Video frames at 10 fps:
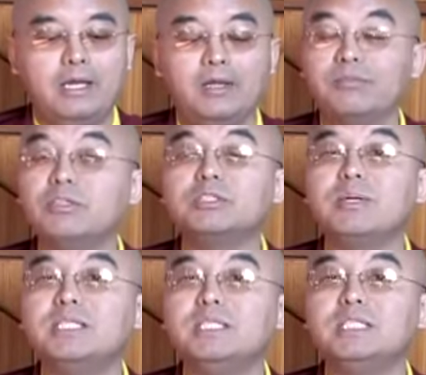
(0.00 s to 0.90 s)
And first,
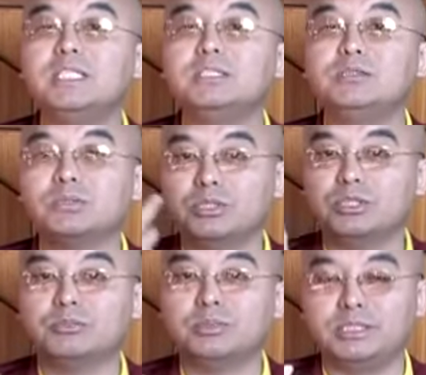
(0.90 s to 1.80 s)
my teacher is Tulku
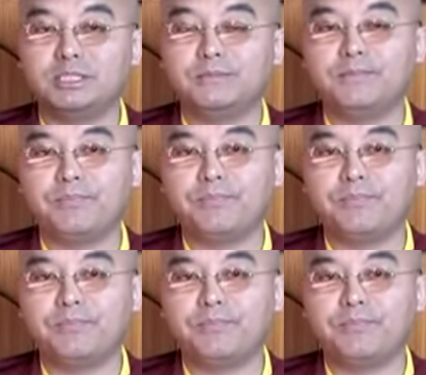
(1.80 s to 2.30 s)
Urgyen Rinpoche.